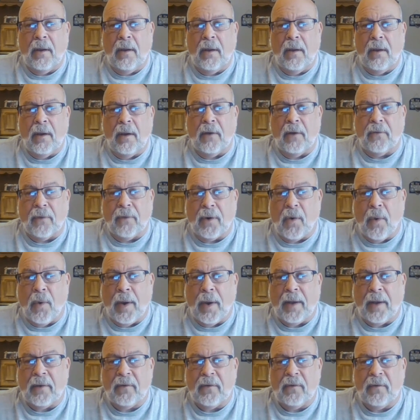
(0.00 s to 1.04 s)
His
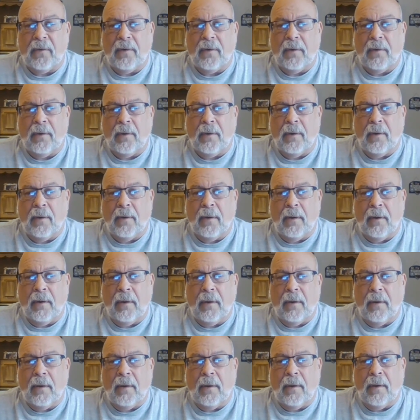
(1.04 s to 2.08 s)
request,
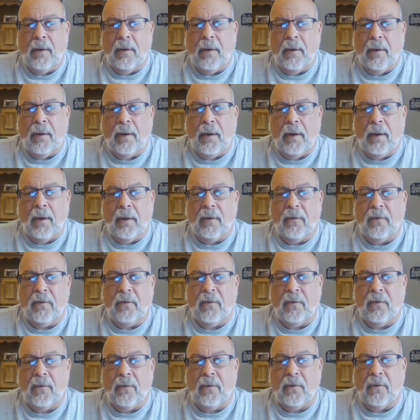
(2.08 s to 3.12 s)

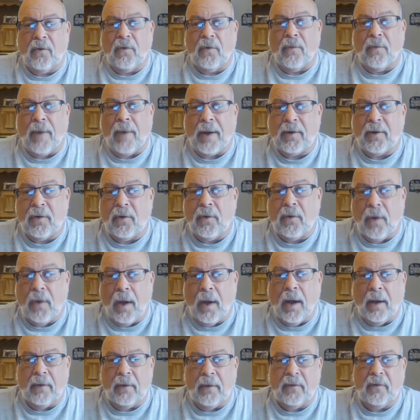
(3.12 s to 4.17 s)
His direction to
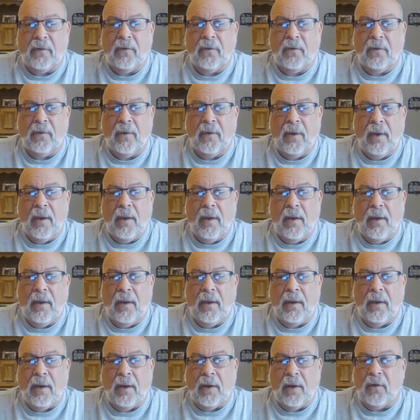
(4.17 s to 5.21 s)
us
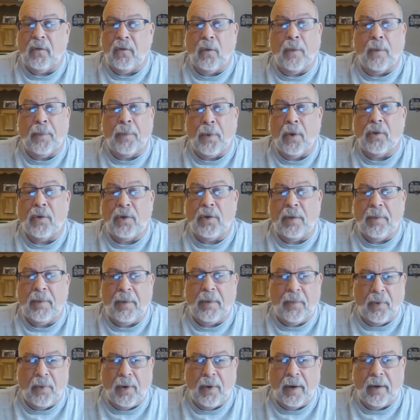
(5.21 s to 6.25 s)
is to approach Him
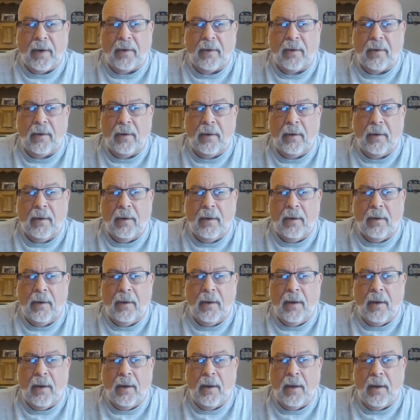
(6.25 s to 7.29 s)
in prayer
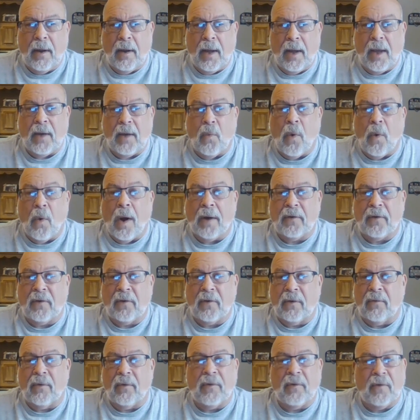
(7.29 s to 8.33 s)
and watch
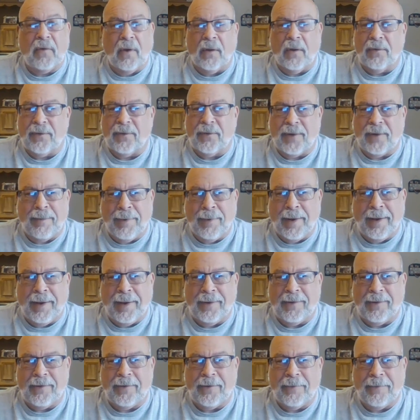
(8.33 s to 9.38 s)
the results take
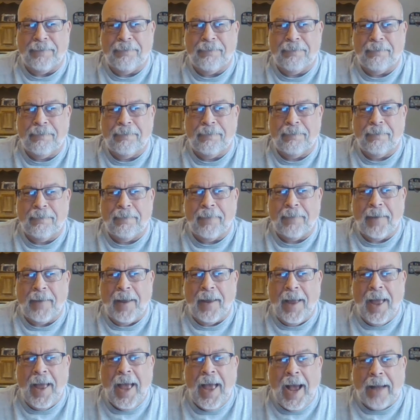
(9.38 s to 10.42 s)
place.
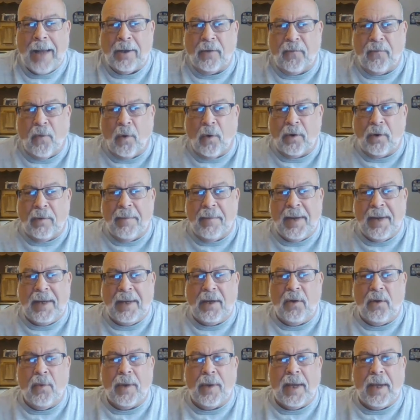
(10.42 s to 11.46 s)
I look forward to meeting
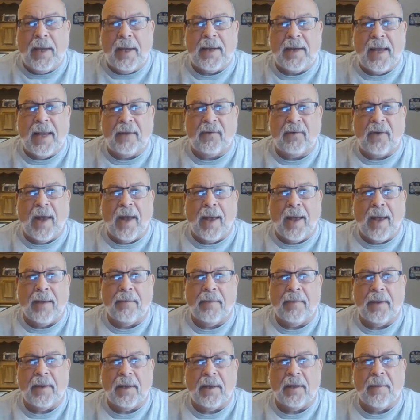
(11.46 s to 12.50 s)
you again next time
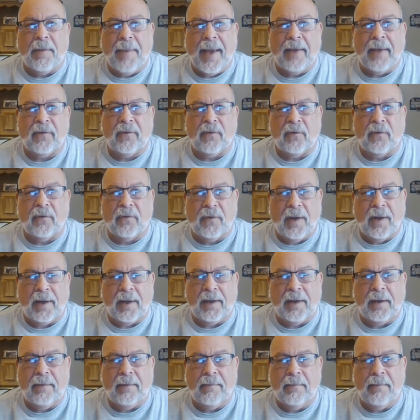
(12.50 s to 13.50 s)
in the Pastor Study.